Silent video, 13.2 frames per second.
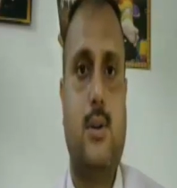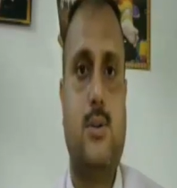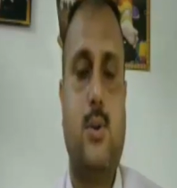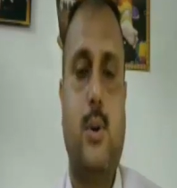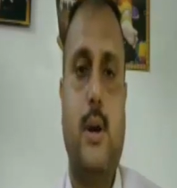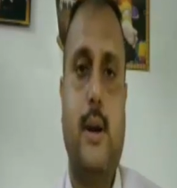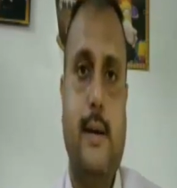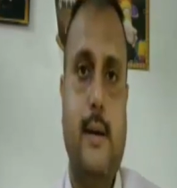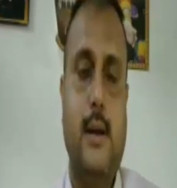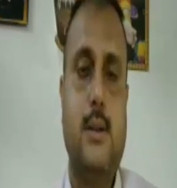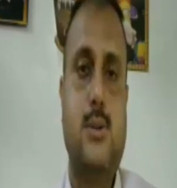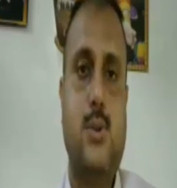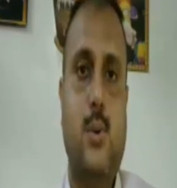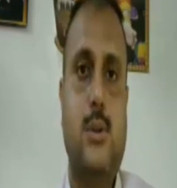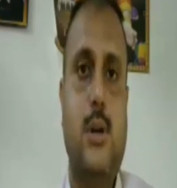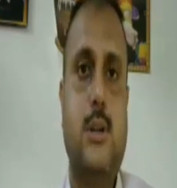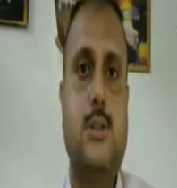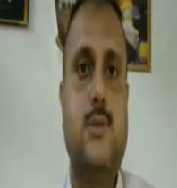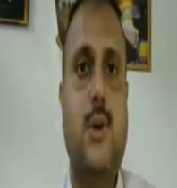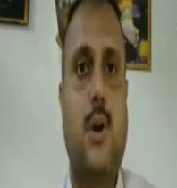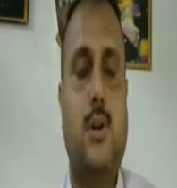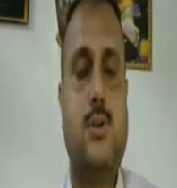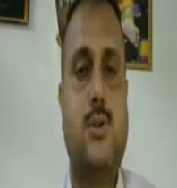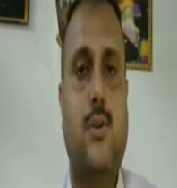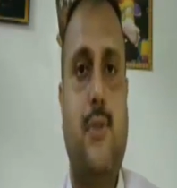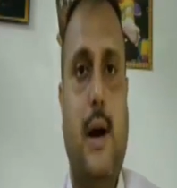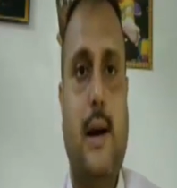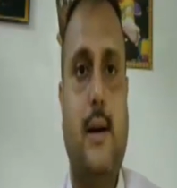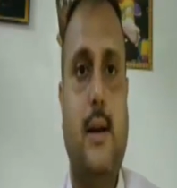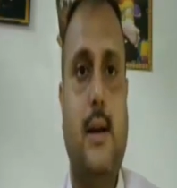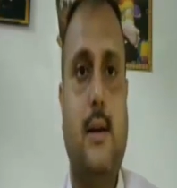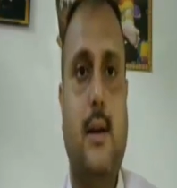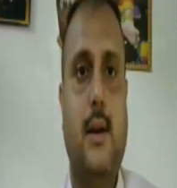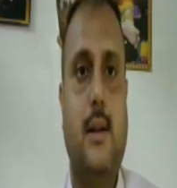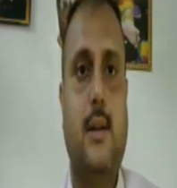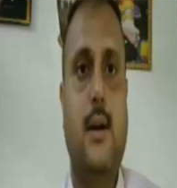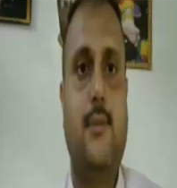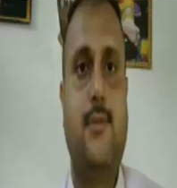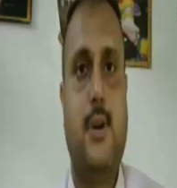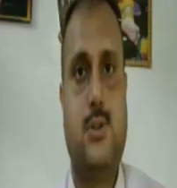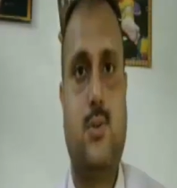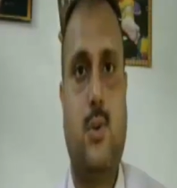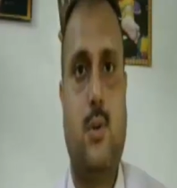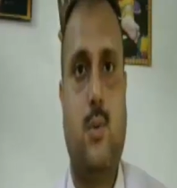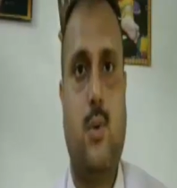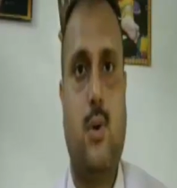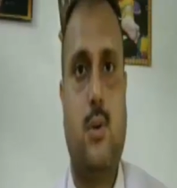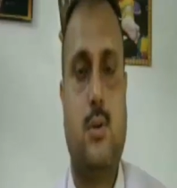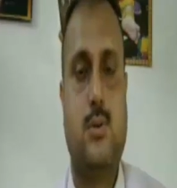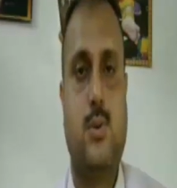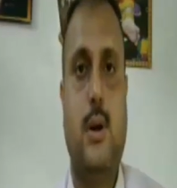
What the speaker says: So Indian soldiers were also fighting in the First World War.